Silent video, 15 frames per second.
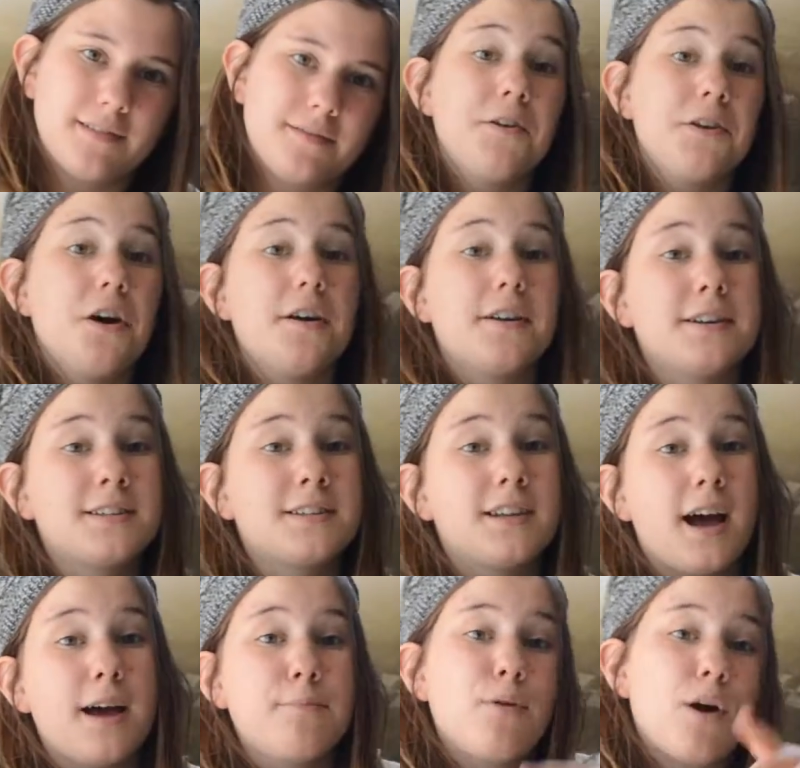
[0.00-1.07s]
You noticed
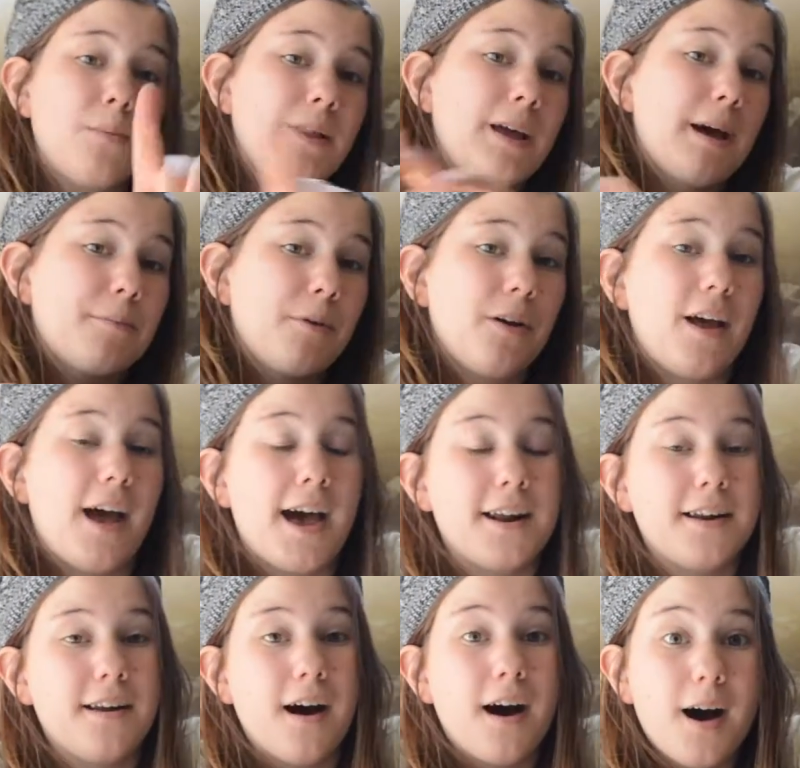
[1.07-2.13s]
I probably am going to
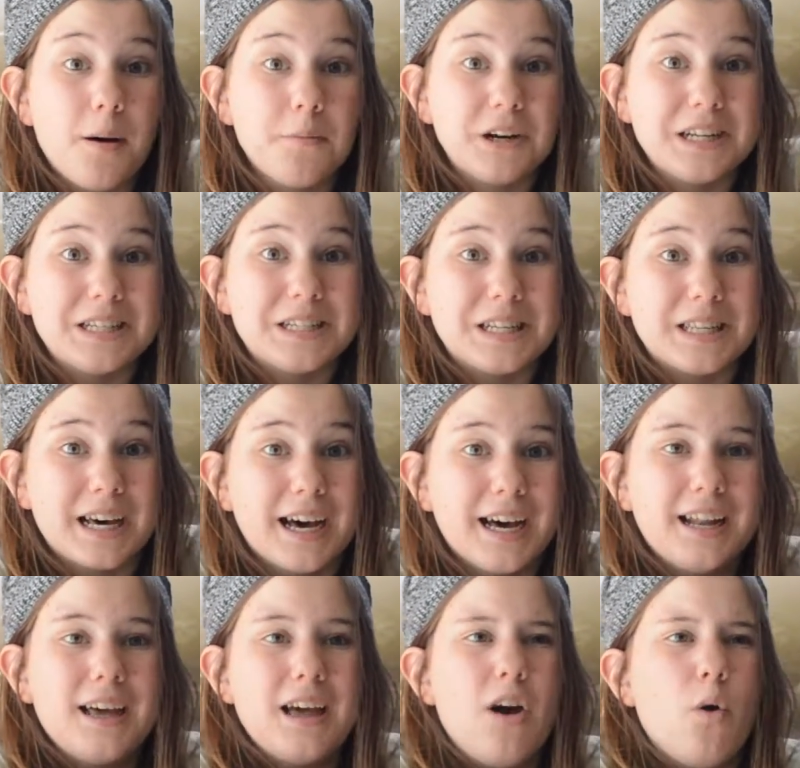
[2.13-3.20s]
add in harmonies to
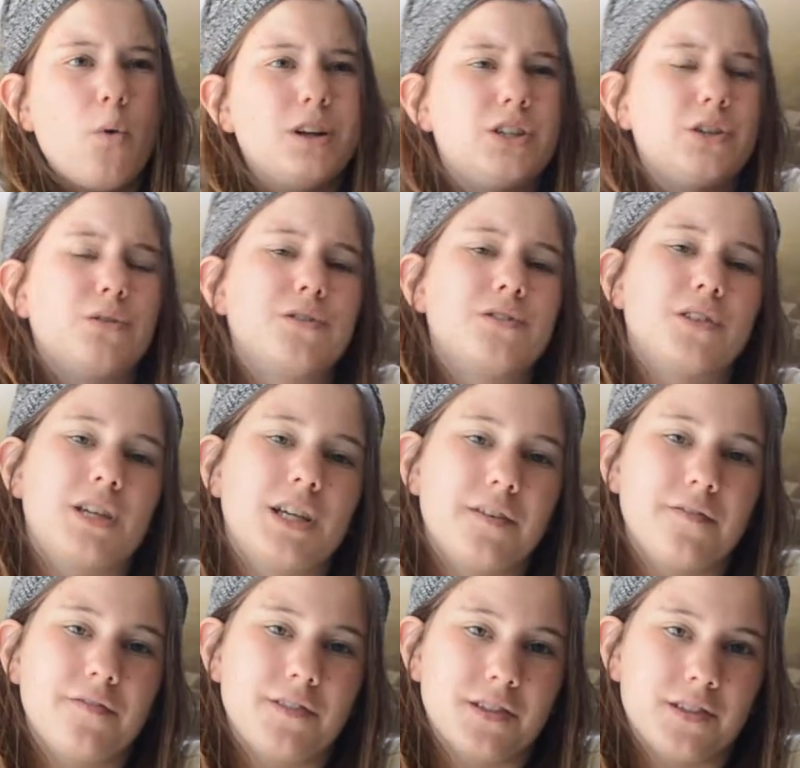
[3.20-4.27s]
that, which also
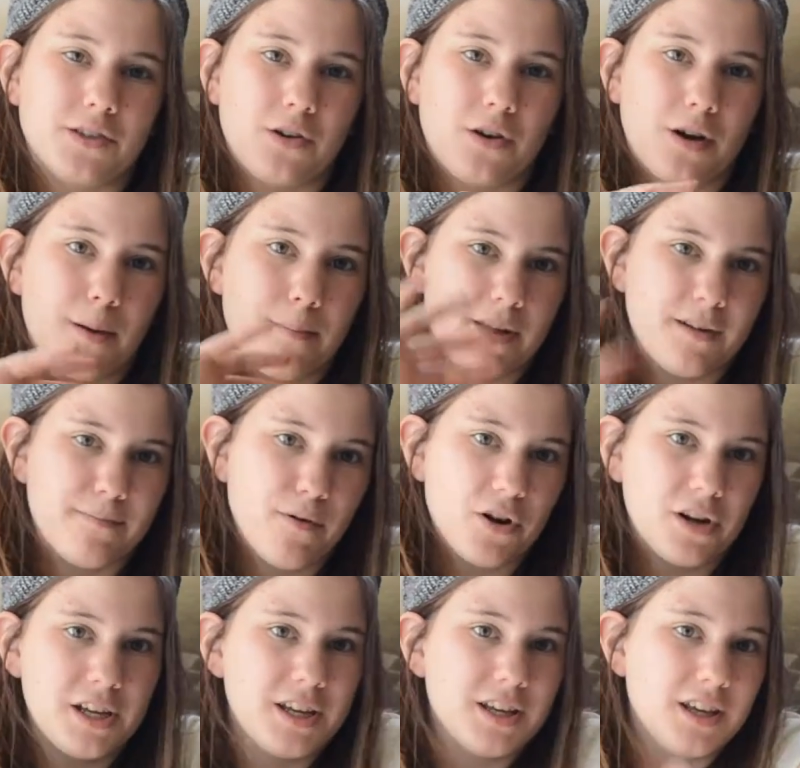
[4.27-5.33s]
give the song a bit of
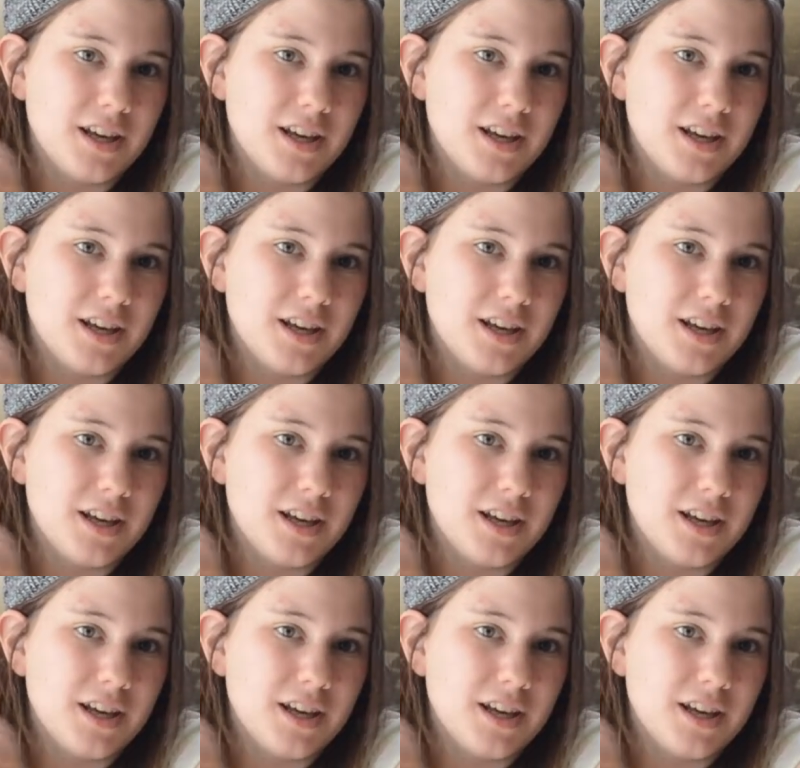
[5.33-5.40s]
body.